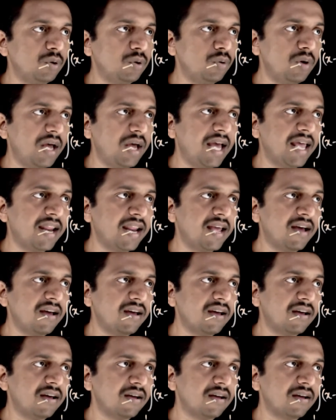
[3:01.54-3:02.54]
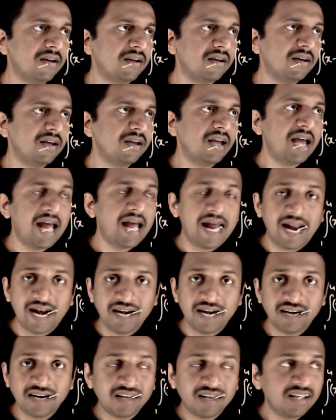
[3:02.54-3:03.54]
2 area
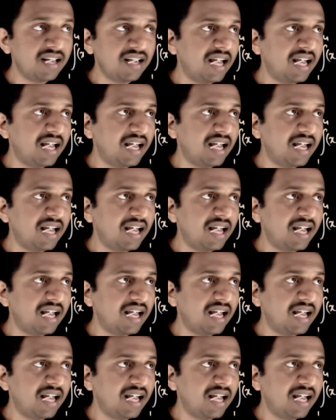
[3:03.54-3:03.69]
and